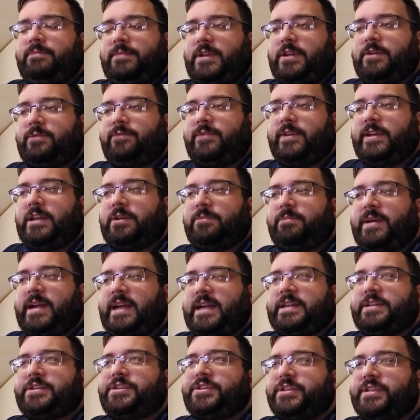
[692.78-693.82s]
video
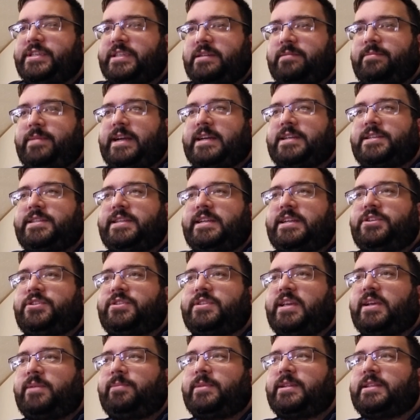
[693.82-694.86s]
packages and the backstage
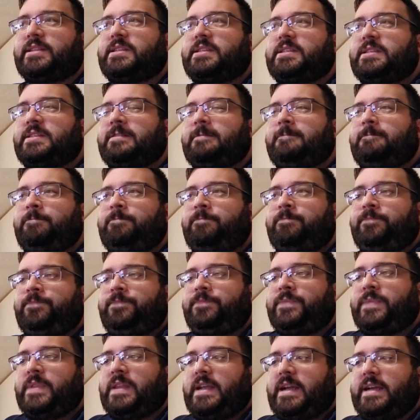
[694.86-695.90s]
segments,
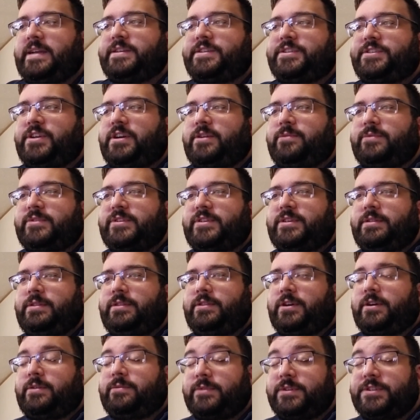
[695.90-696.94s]
I just thought
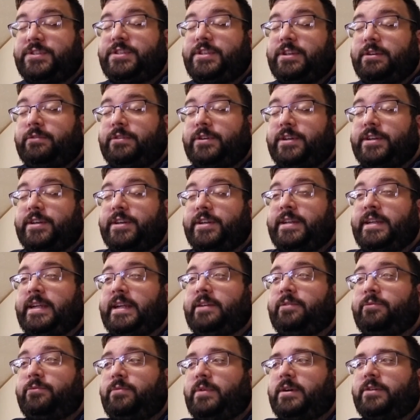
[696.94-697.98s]
was still good
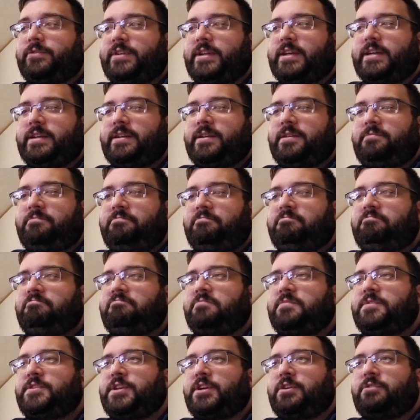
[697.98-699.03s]
and well done.
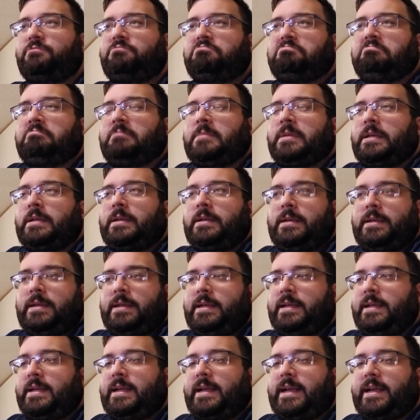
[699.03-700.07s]
So,
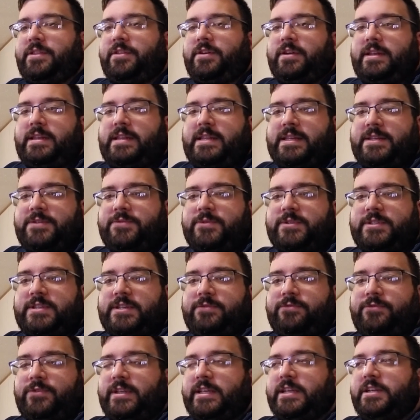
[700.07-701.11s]
I thought this was
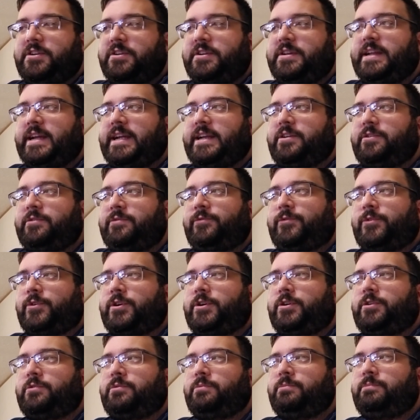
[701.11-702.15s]
a really good night
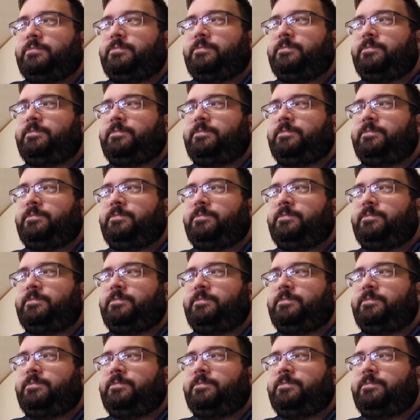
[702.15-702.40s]
overall.